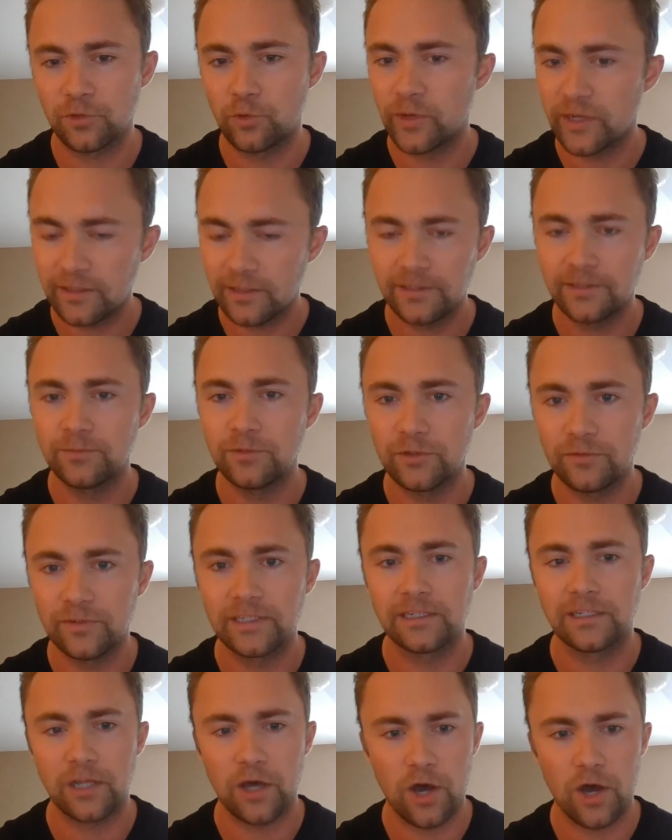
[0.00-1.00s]
quickly
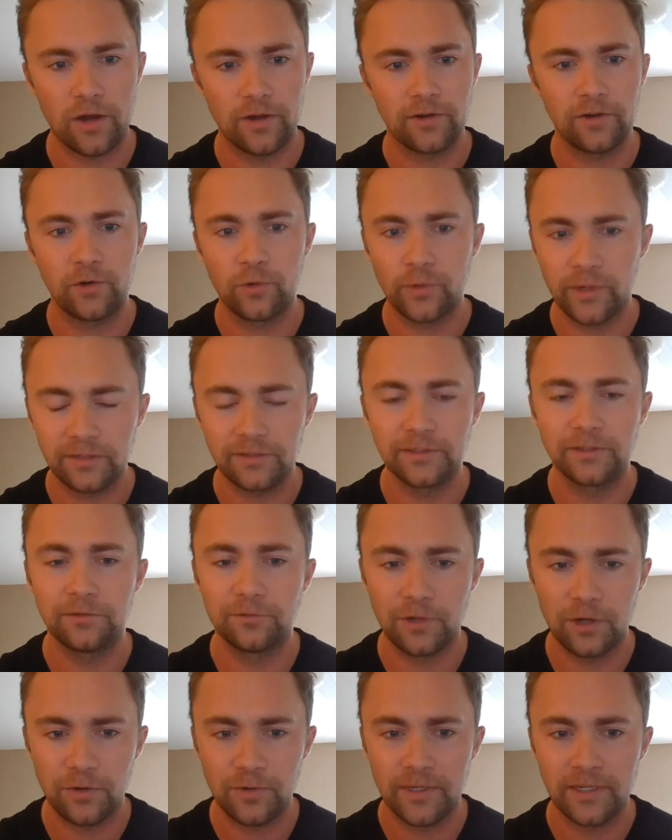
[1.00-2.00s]
moving along, quickly
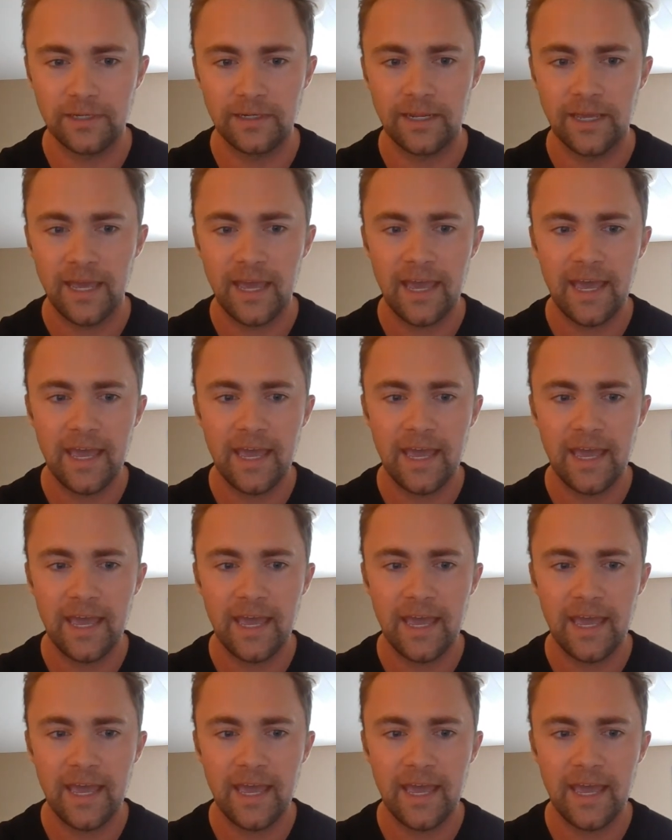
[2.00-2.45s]
growing,